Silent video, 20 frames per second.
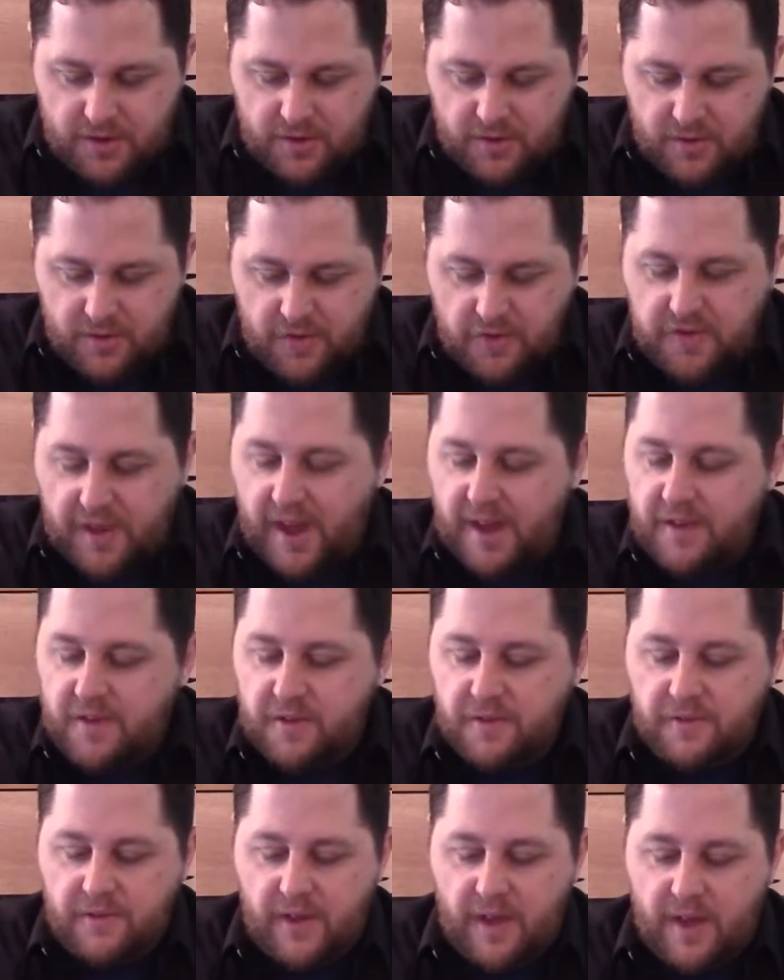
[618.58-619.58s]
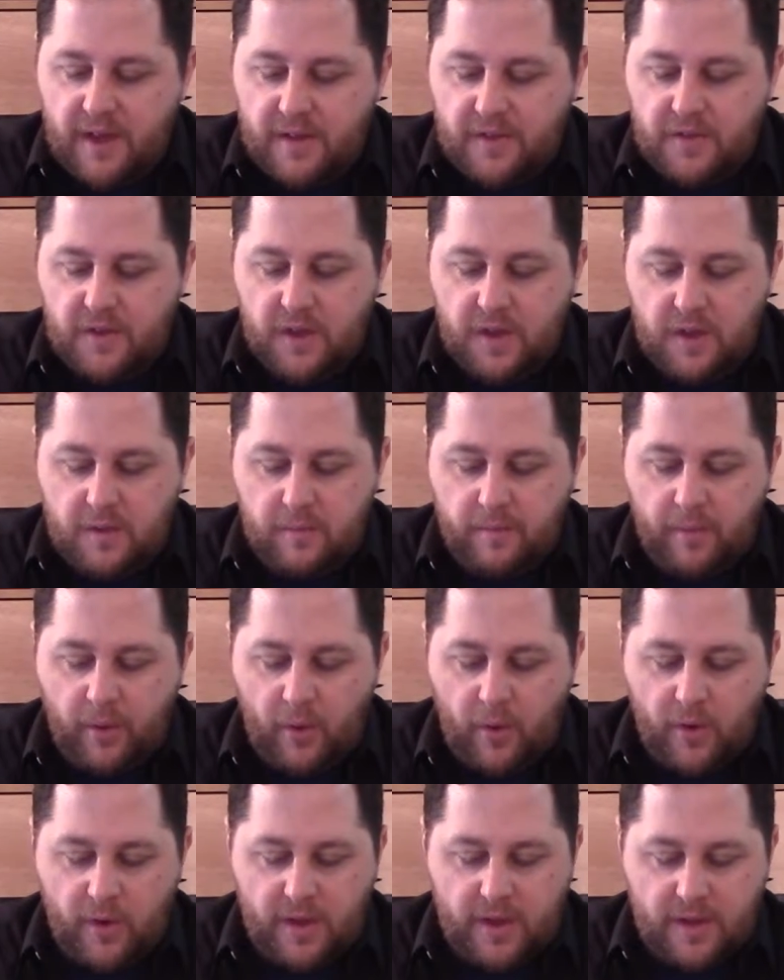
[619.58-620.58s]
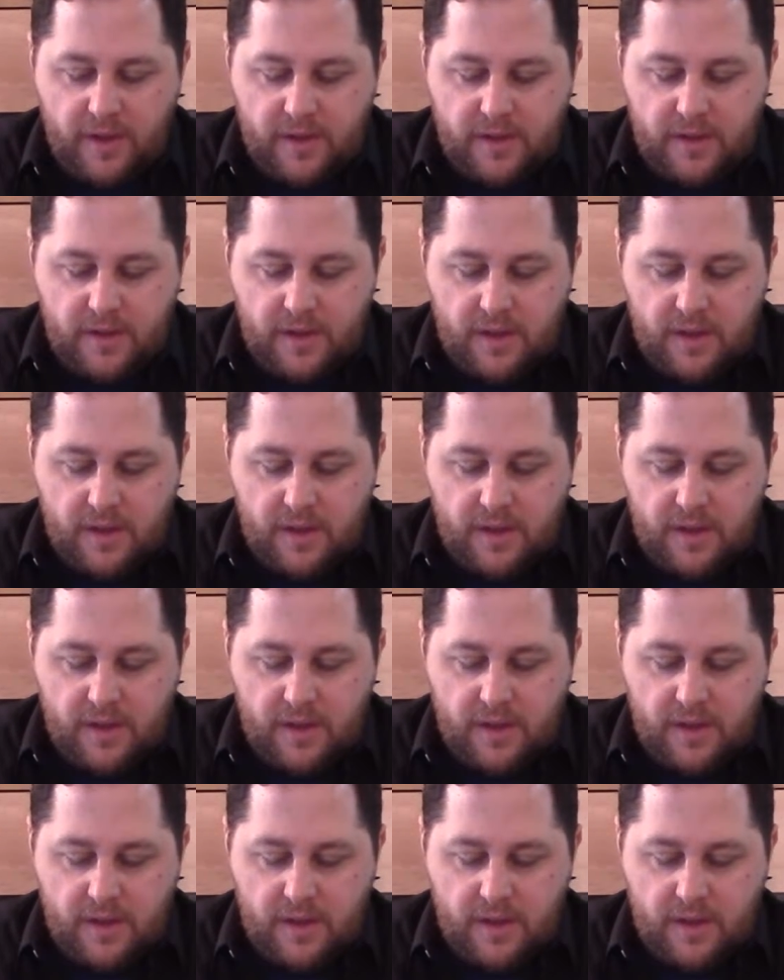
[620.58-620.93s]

Status effects, hit point.